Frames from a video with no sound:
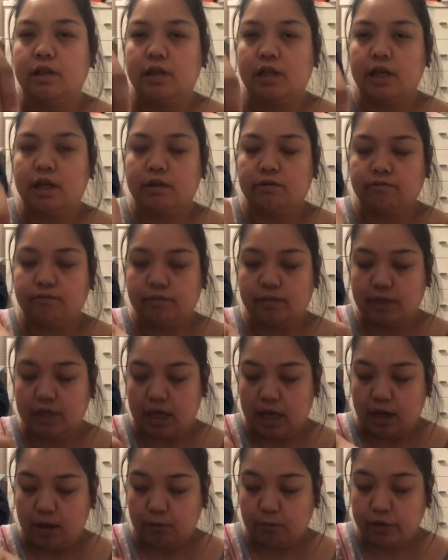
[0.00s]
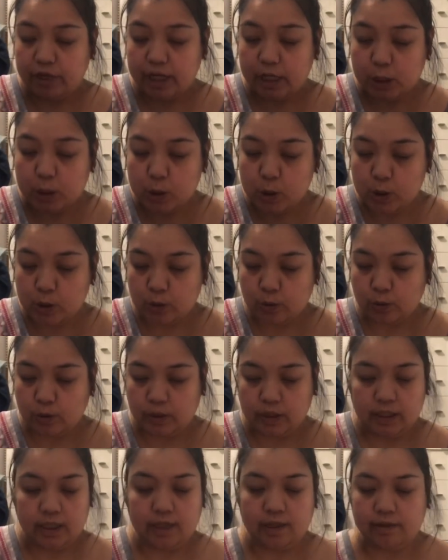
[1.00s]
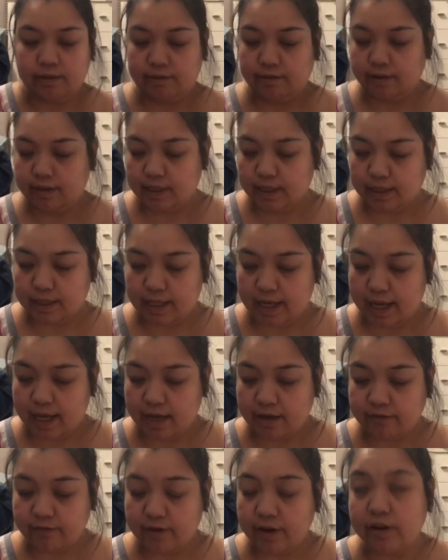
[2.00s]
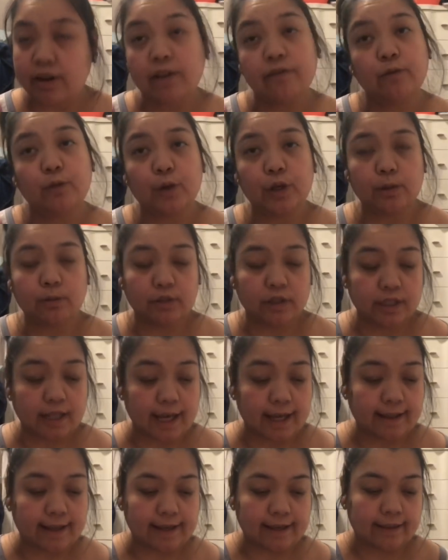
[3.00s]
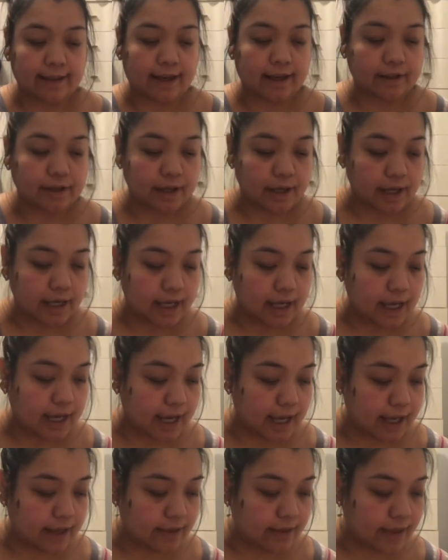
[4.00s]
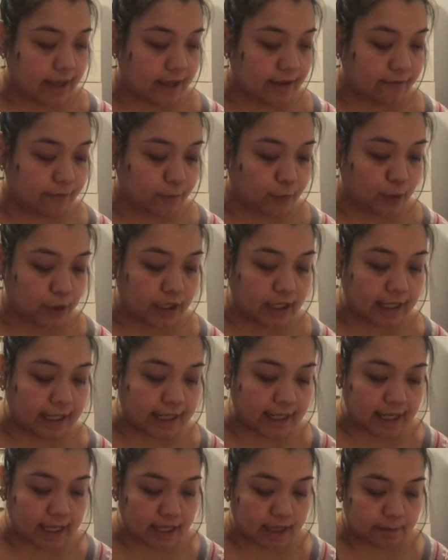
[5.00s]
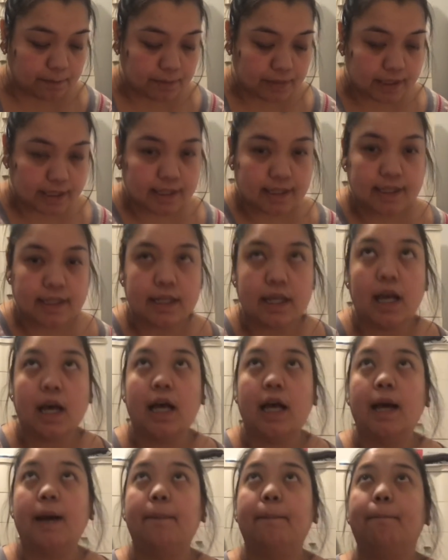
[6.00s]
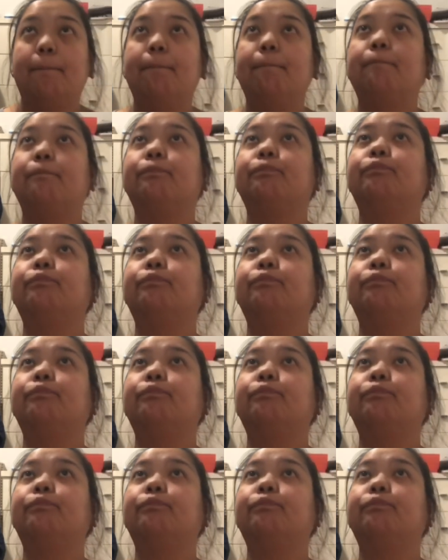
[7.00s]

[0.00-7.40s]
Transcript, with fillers: yeah pretty cool and very affordable I like that and then for lips um,